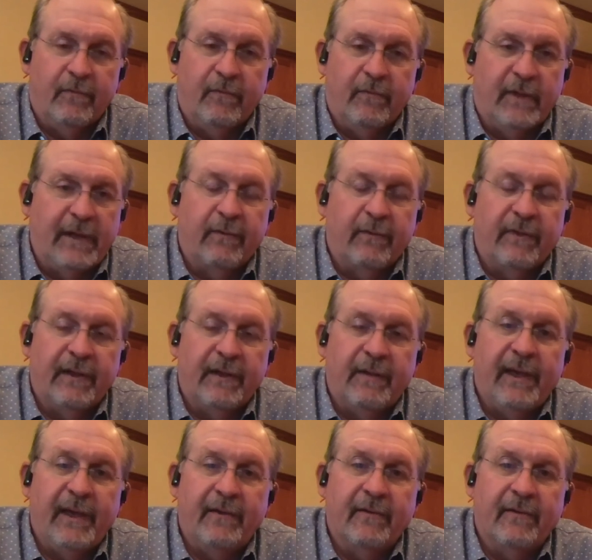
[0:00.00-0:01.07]
like with any
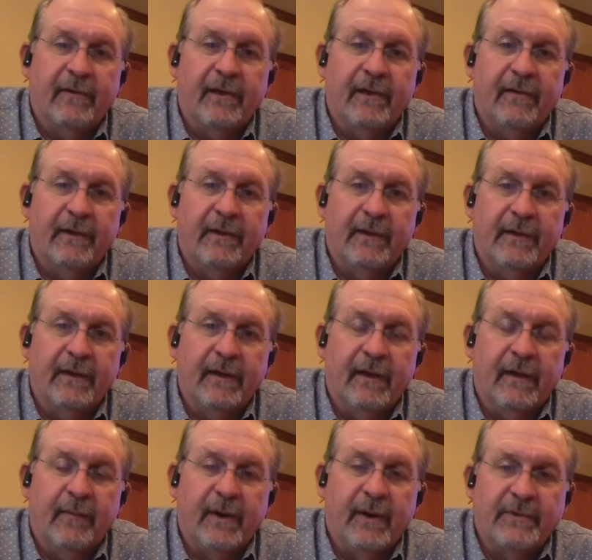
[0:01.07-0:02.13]
paint or coating,
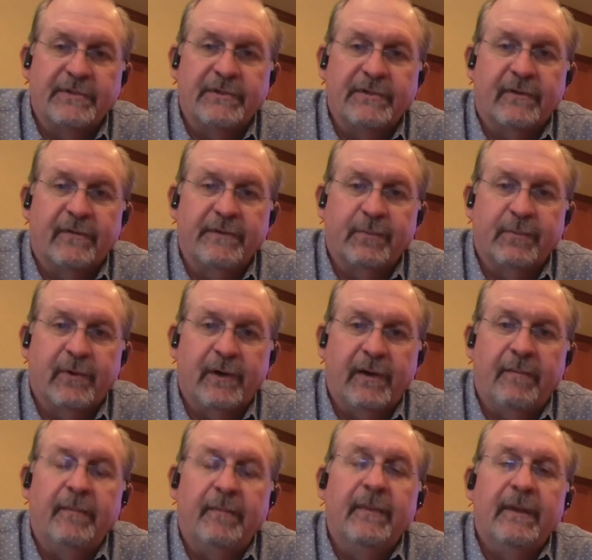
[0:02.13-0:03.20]
proper surface
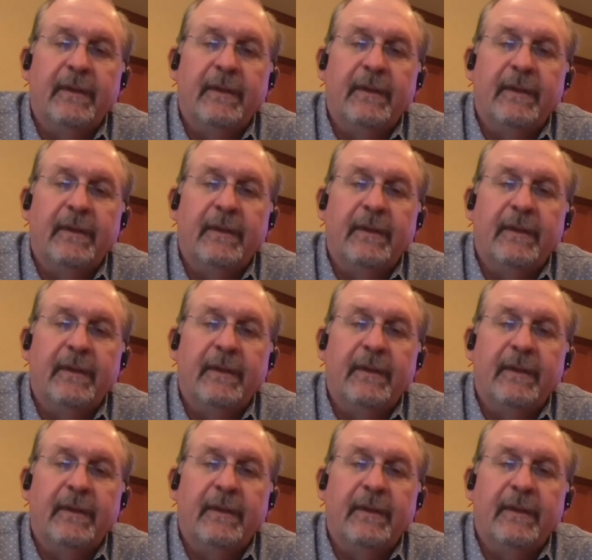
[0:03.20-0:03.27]
prep